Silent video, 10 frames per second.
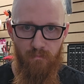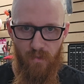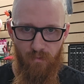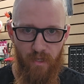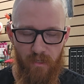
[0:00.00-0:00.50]

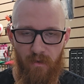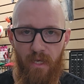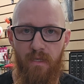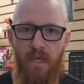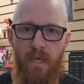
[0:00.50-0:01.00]

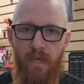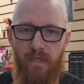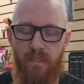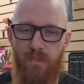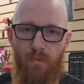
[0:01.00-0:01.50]
reiterate,
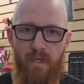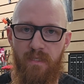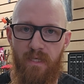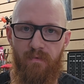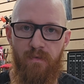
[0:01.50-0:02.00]
it's a
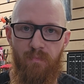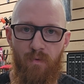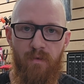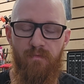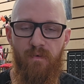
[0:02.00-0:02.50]

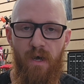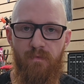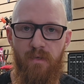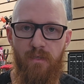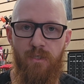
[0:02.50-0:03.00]
27.5
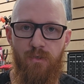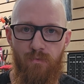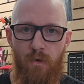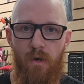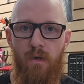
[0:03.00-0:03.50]
inch
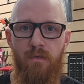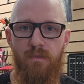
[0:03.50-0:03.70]
draw